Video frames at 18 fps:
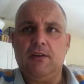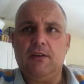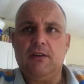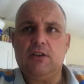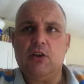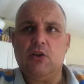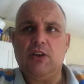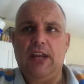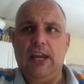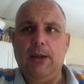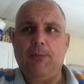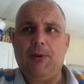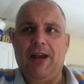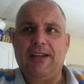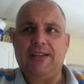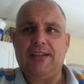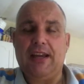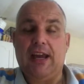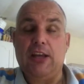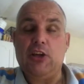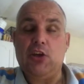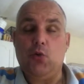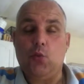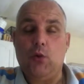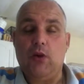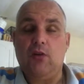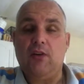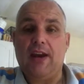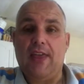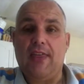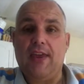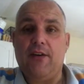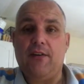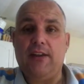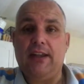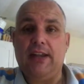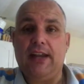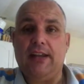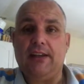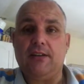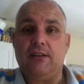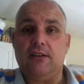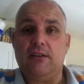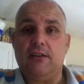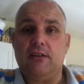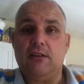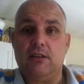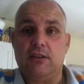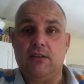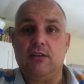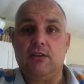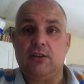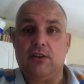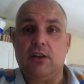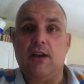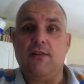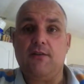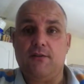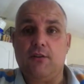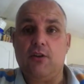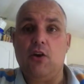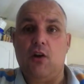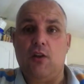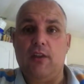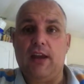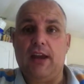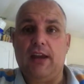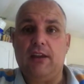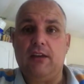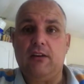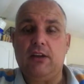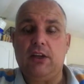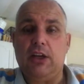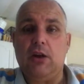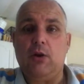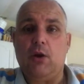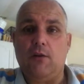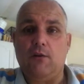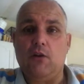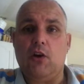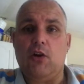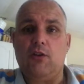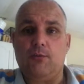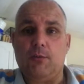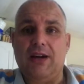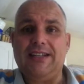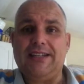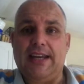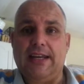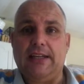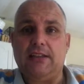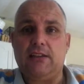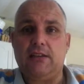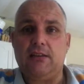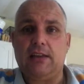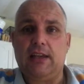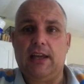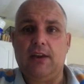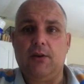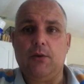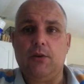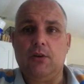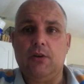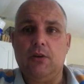So keep at it, and you will get there in the end, because I've got there. You know, I've got my date now,